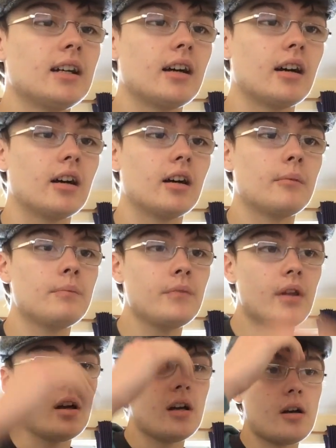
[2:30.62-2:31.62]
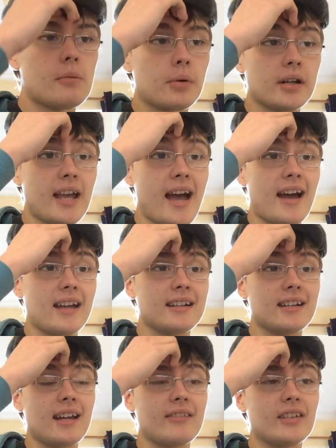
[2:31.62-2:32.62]
Um, but yeah,
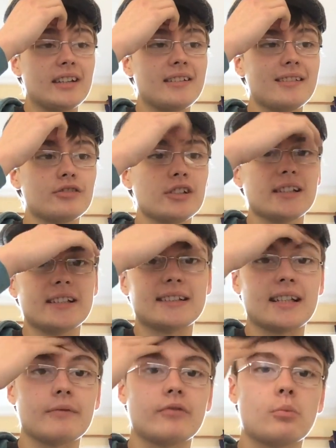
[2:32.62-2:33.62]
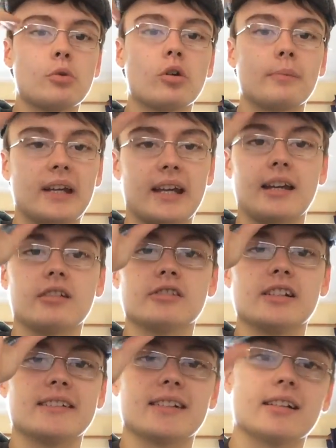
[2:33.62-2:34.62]
it, it, this is really a tip for more beginner
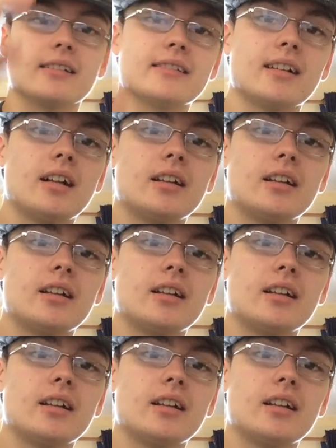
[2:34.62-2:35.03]
resellers.